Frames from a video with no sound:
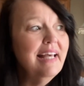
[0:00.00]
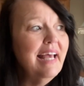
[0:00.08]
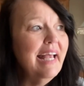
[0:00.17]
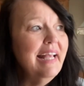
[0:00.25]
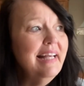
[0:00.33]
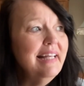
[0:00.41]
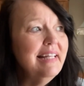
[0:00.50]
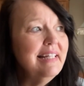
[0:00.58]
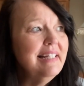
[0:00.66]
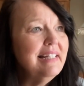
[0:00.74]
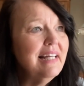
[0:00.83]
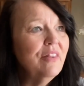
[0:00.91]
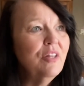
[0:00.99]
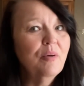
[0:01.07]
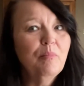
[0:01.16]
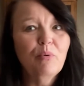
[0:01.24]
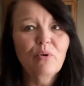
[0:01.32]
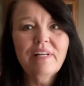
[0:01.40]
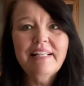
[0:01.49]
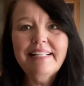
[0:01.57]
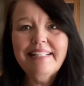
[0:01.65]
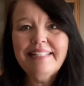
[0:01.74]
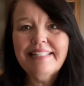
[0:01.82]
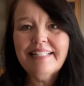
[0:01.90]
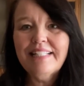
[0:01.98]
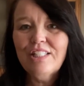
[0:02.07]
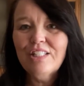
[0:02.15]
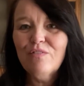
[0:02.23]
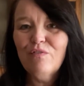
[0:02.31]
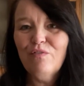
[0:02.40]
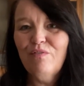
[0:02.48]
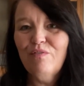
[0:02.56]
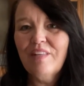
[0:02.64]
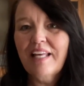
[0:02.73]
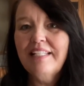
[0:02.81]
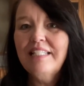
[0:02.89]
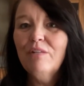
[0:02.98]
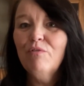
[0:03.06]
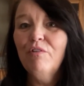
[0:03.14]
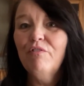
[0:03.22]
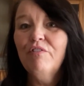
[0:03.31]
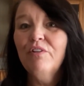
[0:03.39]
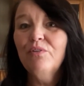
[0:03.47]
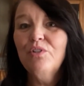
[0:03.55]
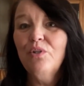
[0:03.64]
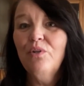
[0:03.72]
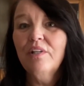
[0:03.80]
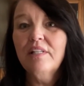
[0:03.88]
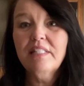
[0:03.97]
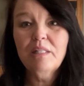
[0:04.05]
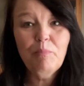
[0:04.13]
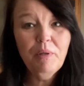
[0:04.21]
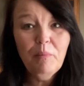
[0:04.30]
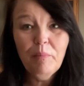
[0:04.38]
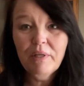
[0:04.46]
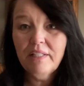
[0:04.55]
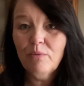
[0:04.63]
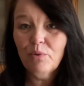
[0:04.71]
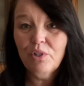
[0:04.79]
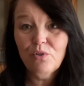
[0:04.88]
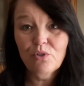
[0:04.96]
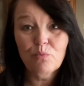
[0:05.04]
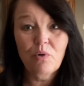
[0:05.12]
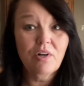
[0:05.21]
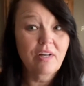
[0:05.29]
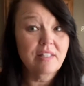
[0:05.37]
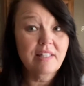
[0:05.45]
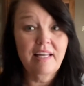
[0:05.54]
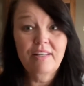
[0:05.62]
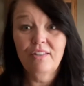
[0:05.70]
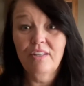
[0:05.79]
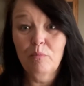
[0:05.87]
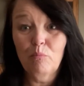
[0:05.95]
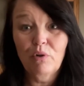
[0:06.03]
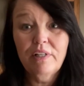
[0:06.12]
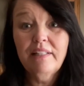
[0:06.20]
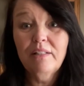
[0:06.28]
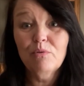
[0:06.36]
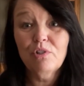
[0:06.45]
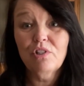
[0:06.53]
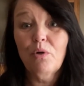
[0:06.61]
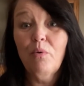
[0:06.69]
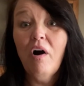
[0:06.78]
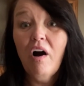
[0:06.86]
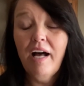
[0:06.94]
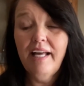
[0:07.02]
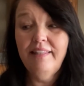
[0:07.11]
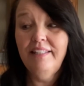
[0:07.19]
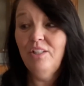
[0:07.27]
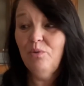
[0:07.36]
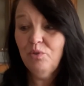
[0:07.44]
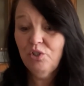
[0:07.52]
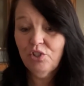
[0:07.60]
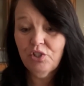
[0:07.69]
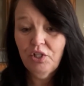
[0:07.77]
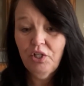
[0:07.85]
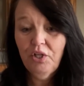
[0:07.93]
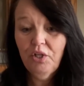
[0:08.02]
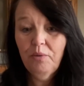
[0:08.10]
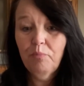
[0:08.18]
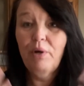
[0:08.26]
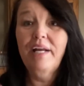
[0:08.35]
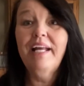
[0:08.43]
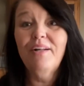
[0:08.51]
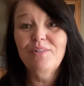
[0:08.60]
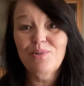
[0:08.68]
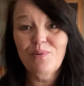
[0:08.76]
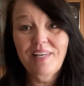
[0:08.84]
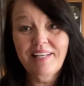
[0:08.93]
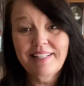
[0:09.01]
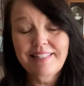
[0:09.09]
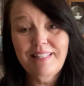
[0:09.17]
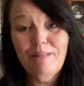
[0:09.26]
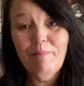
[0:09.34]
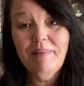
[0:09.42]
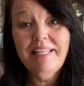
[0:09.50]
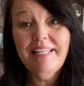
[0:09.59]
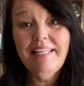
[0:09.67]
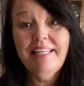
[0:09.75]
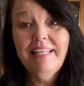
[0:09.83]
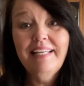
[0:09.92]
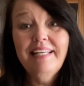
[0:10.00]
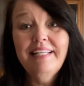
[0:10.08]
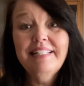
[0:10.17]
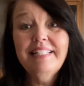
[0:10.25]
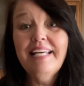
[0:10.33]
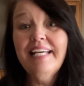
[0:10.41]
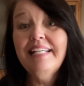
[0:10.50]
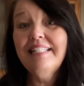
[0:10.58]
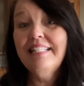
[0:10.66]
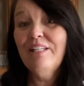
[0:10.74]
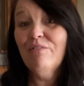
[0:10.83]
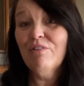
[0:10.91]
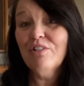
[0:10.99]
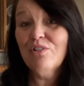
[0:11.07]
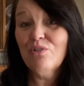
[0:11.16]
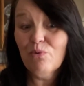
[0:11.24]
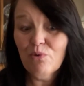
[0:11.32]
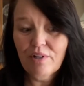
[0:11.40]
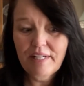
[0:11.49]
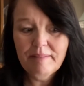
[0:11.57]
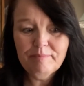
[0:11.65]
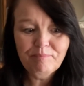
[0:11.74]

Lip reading: And the breeze has just got a different feel to it. Because it's been a being where you just walk outside and couldn't breathe. It was so hot. And then you would just break out in sweat because of the humidity. Today is a different story.